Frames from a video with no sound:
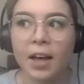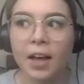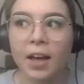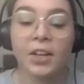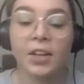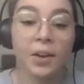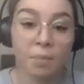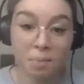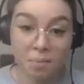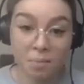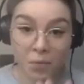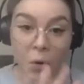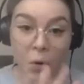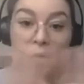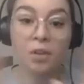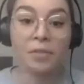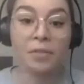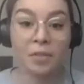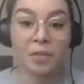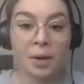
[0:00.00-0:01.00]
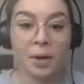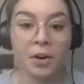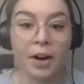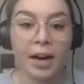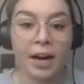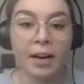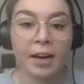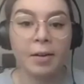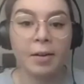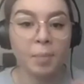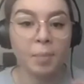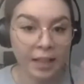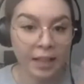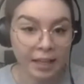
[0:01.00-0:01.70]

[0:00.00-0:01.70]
So all of them are great, but there's